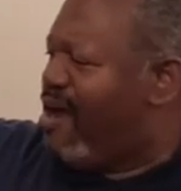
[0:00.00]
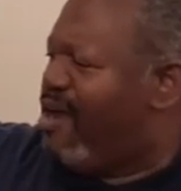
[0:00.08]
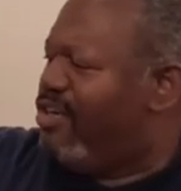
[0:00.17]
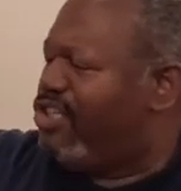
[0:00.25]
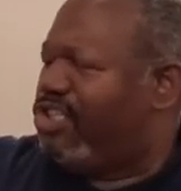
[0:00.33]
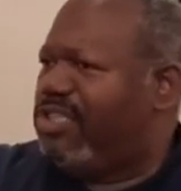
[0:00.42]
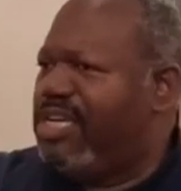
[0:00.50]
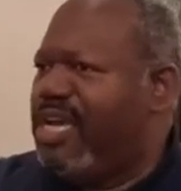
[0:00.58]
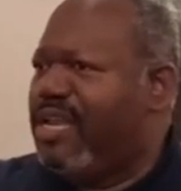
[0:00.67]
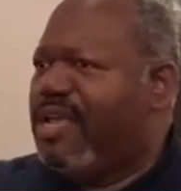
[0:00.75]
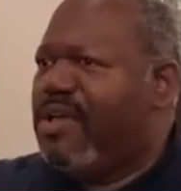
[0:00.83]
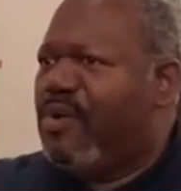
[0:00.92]

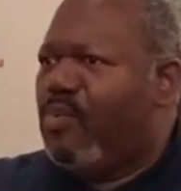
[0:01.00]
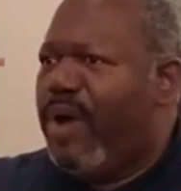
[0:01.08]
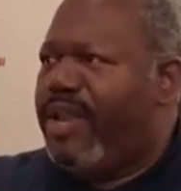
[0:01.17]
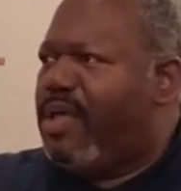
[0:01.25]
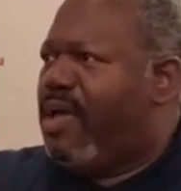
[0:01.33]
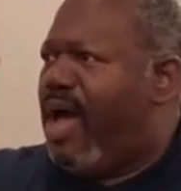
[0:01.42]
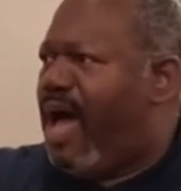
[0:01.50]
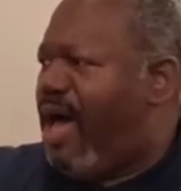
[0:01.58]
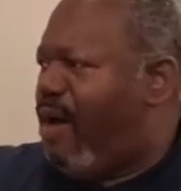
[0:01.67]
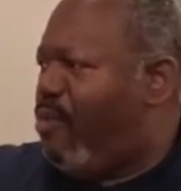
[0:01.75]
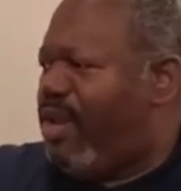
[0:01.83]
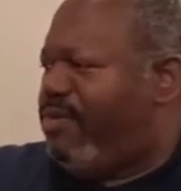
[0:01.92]
understood what
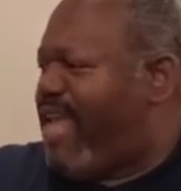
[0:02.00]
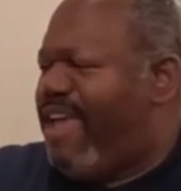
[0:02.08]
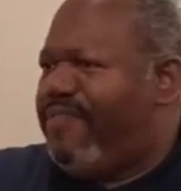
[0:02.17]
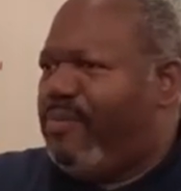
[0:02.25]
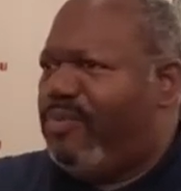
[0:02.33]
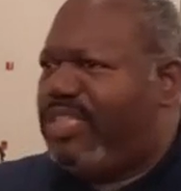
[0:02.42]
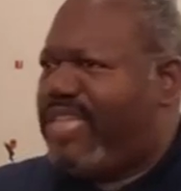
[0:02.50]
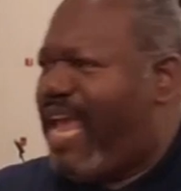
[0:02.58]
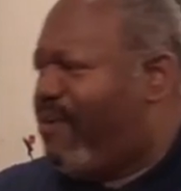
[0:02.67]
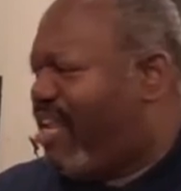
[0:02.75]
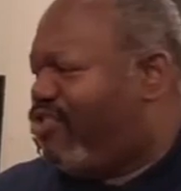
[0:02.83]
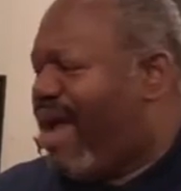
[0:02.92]
David was
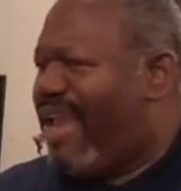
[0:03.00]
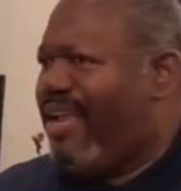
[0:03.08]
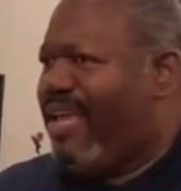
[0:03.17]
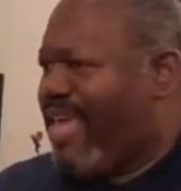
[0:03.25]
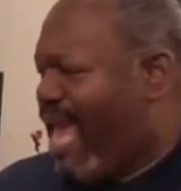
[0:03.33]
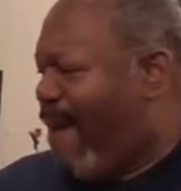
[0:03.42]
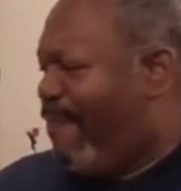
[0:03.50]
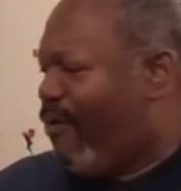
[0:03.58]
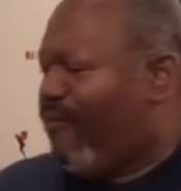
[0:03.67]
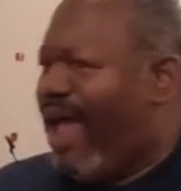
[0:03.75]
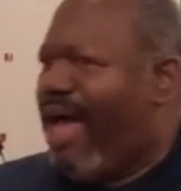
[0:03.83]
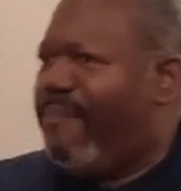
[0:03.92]
saying when he tried to encamp
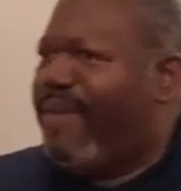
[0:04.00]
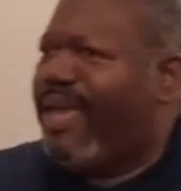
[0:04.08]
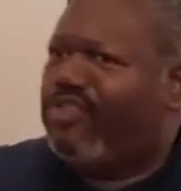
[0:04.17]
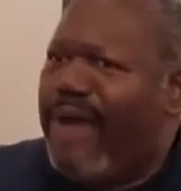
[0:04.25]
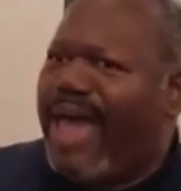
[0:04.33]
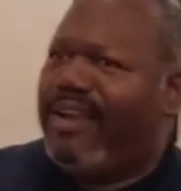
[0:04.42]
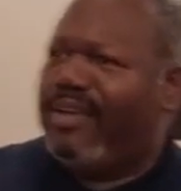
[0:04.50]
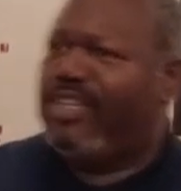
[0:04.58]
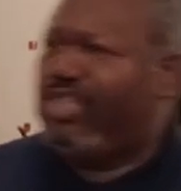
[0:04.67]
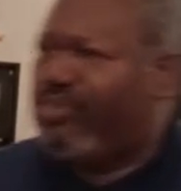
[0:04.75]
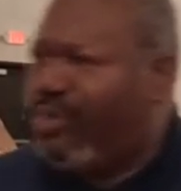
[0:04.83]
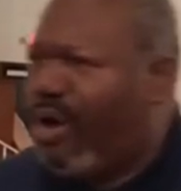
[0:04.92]
around me and try to
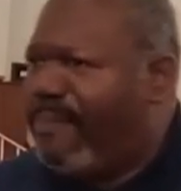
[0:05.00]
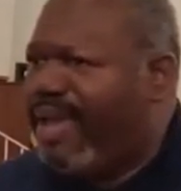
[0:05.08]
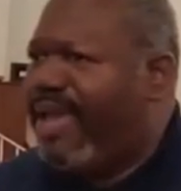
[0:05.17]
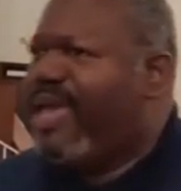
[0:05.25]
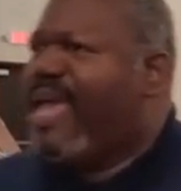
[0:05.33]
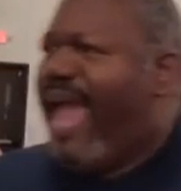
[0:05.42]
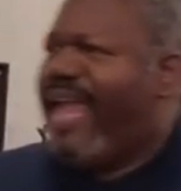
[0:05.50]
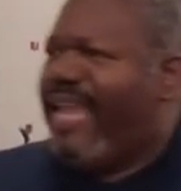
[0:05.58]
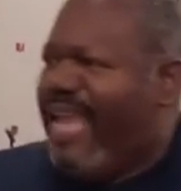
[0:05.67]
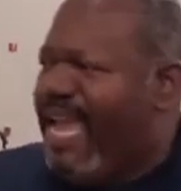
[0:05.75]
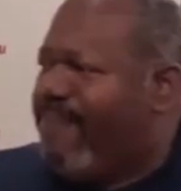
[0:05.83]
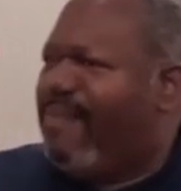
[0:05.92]
destroy me and
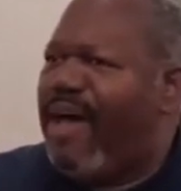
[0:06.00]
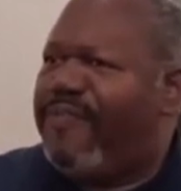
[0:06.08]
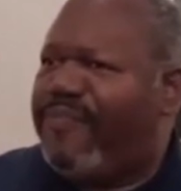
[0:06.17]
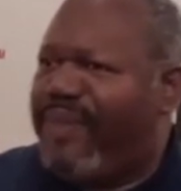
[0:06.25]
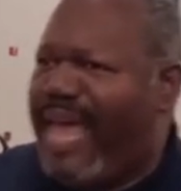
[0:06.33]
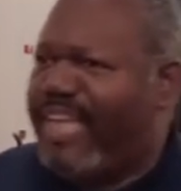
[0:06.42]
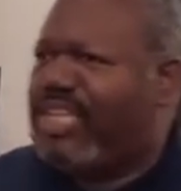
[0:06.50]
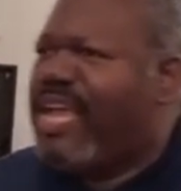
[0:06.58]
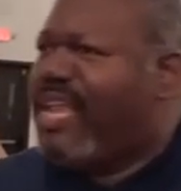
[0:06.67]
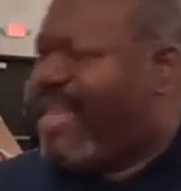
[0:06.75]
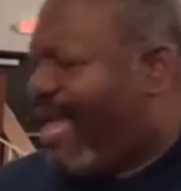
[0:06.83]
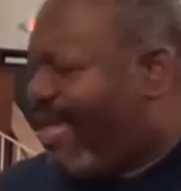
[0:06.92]
eat my flesh,
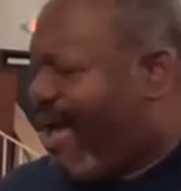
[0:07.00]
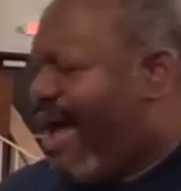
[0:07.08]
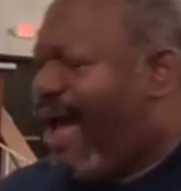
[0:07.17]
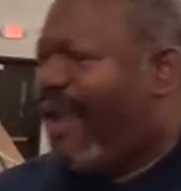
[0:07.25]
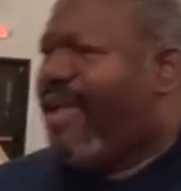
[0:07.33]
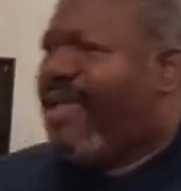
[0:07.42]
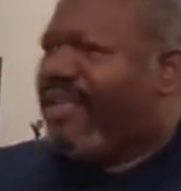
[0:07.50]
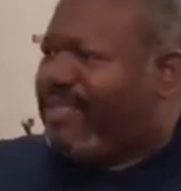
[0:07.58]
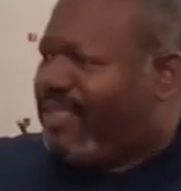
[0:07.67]
that God